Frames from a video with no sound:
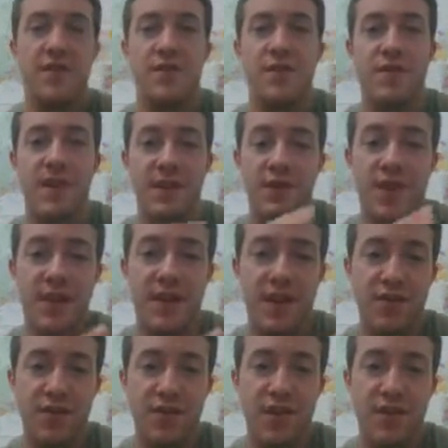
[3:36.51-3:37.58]
so that you can
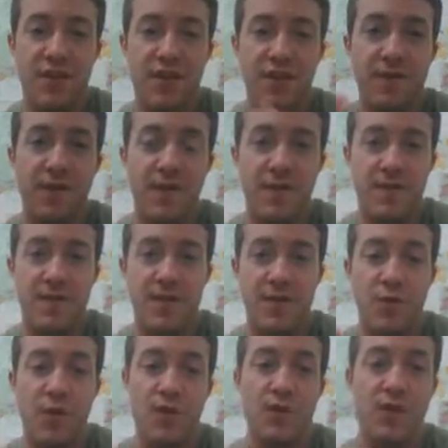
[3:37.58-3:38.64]
actually make the difference
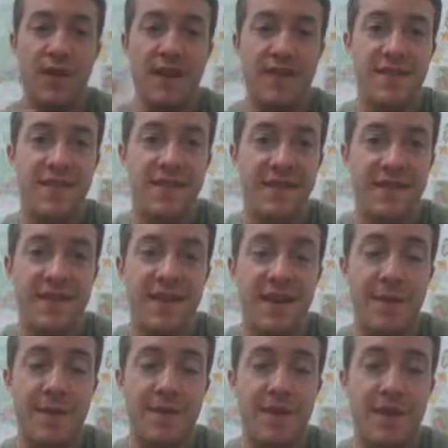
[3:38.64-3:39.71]
when you're tasting next
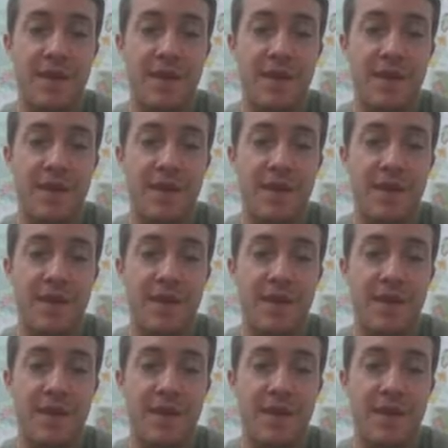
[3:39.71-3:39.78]
time.